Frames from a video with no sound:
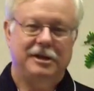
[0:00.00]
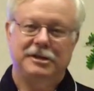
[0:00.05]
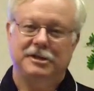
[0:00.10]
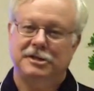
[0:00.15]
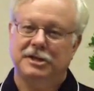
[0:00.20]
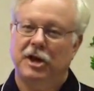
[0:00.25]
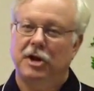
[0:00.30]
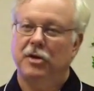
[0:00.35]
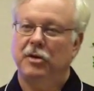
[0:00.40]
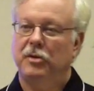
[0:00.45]

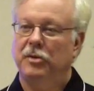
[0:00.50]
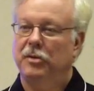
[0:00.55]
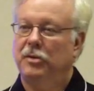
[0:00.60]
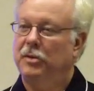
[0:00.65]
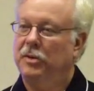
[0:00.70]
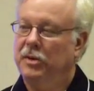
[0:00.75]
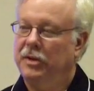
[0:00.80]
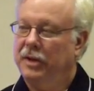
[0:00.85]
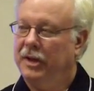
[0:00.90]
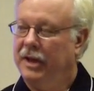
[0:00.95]

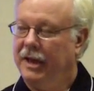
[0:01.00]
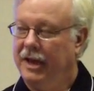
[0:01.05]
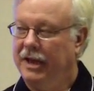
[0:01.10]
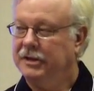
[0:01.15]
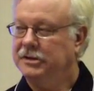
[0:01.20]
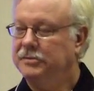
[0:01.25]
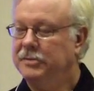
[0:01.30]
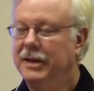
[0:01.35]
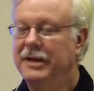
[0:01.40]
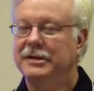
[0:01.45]
So
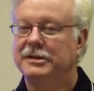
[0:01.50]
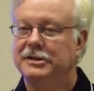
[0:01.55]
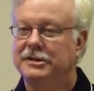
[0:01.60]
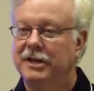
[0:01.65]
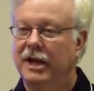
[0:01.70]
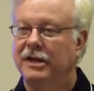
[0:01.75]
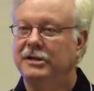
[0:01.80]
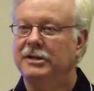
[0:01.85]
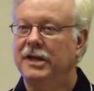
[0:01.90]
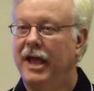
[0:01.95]
it's been
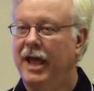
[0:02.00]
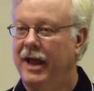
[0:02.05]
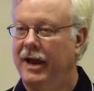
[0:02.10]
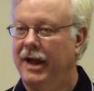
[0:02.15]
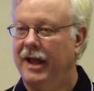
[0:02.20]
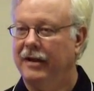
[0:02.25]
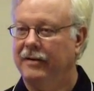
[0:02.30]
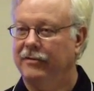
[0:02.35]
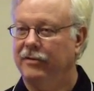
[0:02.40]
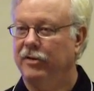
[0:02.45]
such a
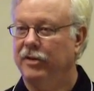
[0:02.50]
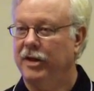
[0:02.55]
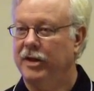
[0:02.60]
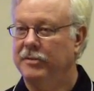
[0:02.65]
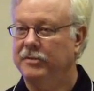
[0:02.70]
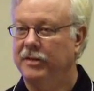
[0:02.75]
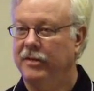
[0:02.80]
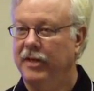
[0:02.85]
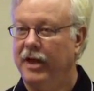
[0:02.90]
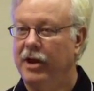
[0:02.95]
headache for
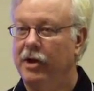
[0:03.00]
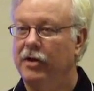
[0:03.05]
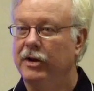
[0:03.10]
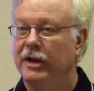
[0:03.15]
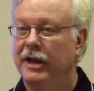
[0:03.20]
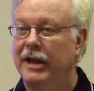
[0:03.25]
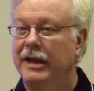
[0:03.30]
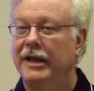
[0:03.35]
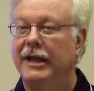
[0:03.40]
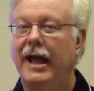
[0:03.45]
them that they are
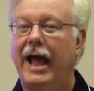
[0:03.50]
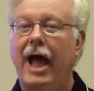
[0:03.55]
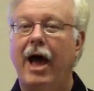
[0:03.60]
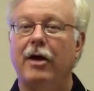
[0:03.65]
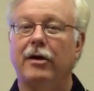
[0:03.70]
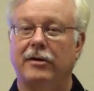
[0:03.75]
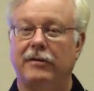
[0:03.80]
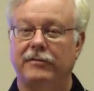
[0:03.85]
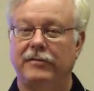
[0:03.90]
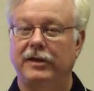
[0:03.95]
getting
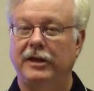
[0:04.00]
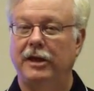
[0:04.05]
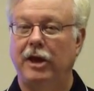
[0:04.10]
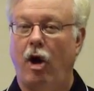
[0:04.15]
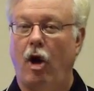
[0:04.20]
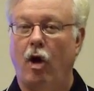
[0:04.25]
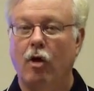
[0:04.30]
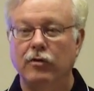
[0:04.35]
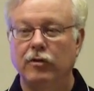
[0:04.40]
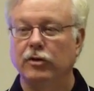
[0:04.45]
out of the
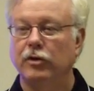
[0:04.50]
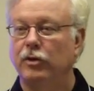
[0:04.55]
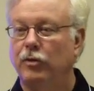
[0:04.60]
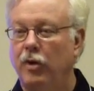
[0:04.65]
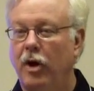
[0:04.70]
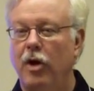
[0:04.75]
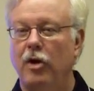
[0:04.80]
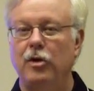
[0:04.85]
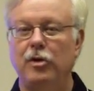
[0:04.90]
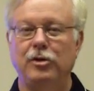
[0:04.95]

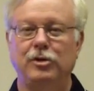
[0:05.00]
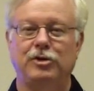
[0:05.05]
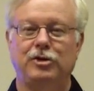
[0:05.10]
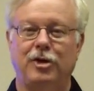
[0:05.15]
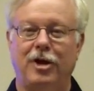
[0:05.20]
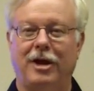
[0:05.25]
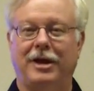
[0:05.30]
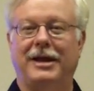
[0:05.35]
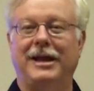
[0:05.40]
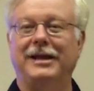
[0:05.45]
over-the-road
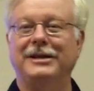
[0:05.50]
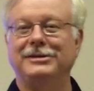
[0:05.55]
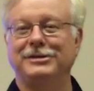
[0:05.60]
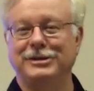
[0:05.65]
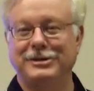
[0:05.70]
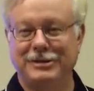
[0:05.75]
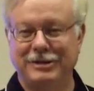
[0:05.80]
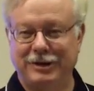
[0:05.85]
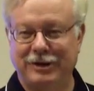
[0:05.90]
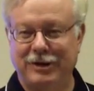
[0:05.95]
truck
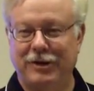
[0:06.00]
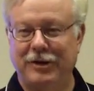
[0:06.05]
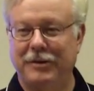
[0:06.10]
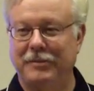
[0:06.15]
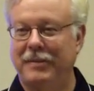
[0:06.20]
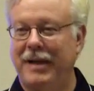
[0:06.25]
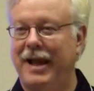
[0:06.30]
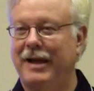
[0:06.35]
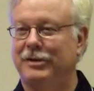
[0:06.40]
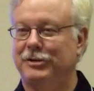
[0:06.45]
engines and
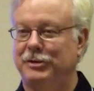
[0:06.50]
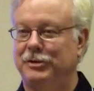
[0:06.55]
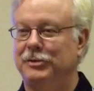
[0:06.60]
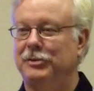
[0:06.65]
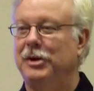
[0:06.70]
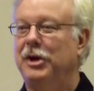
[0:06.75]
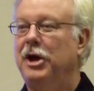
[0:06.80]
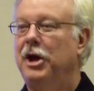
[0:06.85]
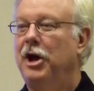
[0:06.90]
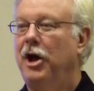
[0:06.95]
going back to